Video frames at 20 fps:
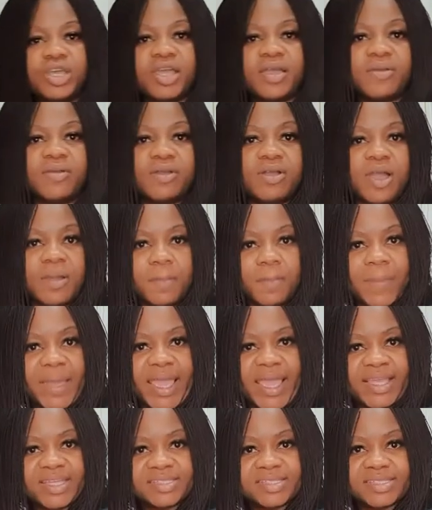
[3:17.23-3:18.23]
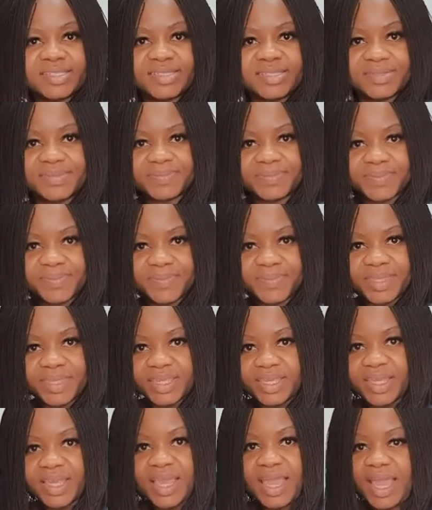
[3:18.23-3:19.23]
uh, gum paste.
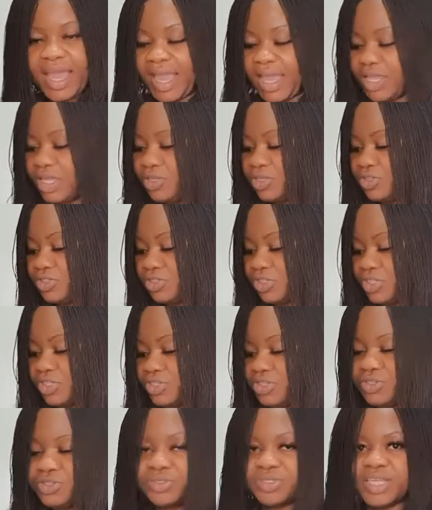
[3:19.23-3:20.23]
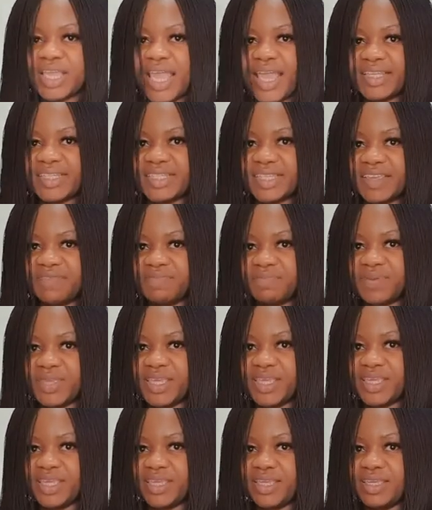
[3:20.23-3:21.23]
I usually use
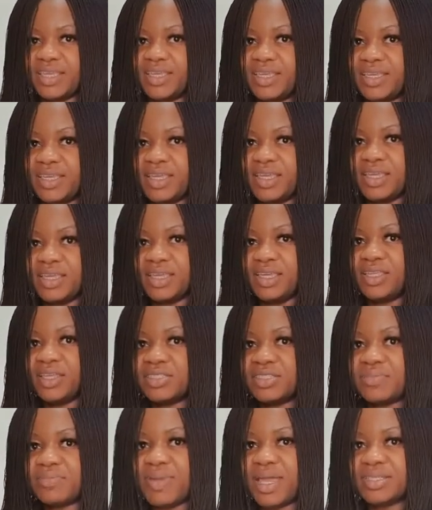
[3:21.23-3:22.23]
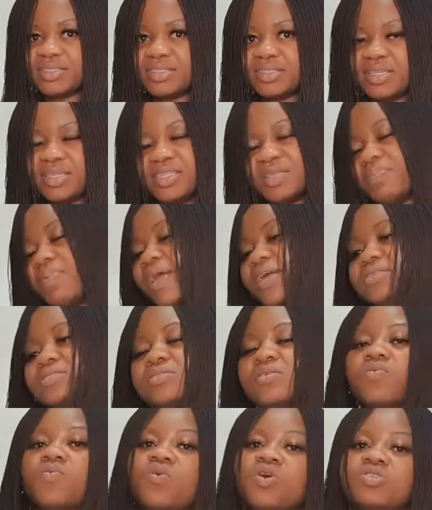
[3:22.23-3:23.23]
SFP. It doesn't matter. It
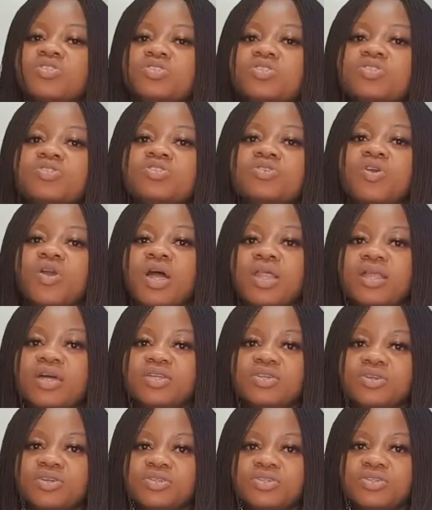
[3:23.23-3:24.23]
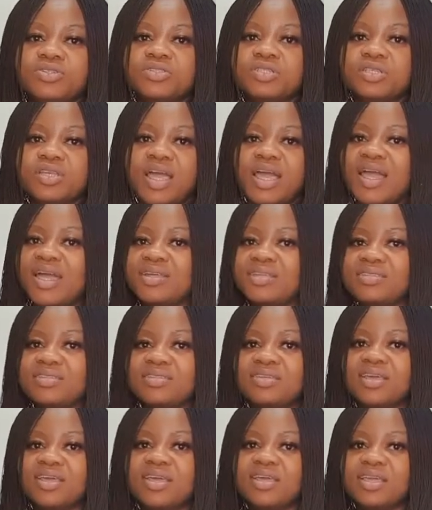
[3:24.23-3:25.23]
depends on what color you're using.
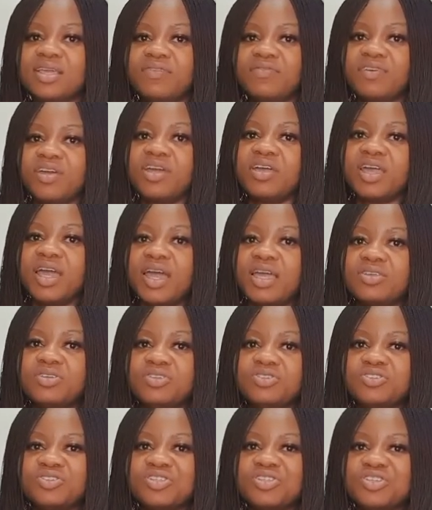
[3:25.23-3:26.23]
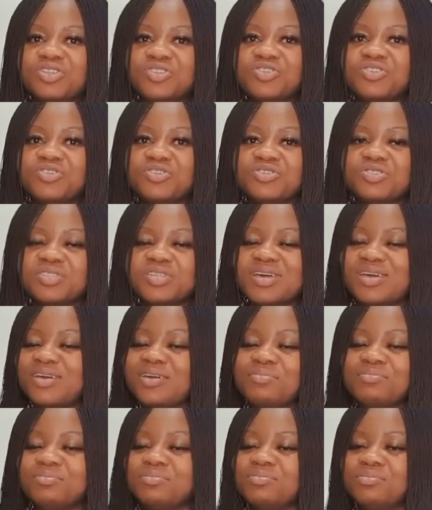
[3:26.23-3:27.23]
I if I, I usually use
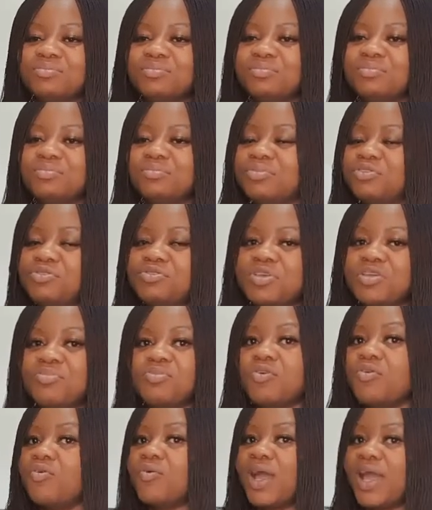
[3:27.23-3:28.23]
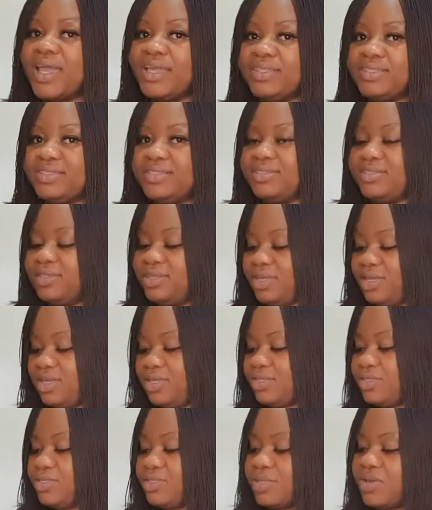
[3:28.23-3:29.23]
um, cream or white.
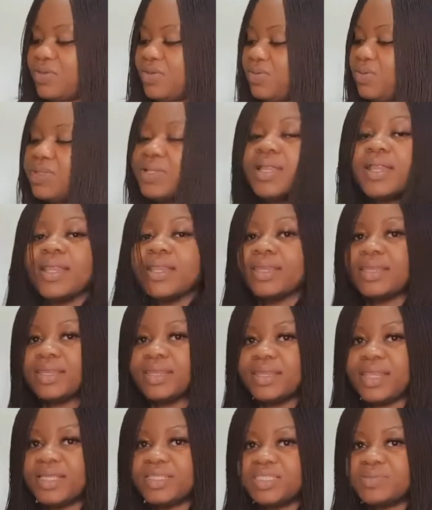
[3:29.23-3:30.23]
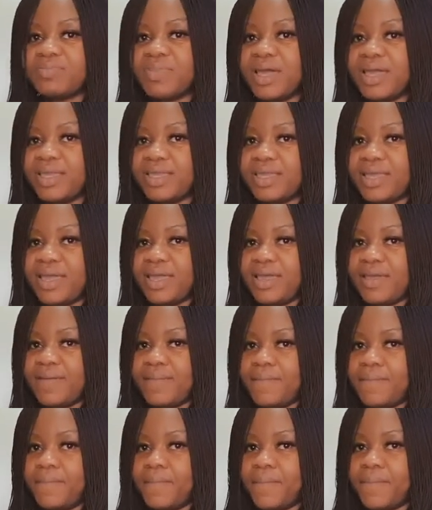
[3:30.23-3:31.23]
So that's my
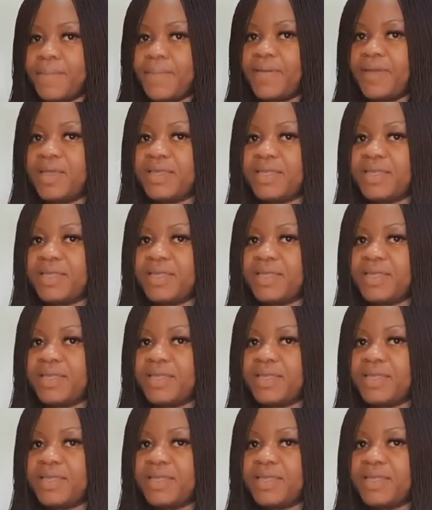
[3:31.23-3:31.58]
um,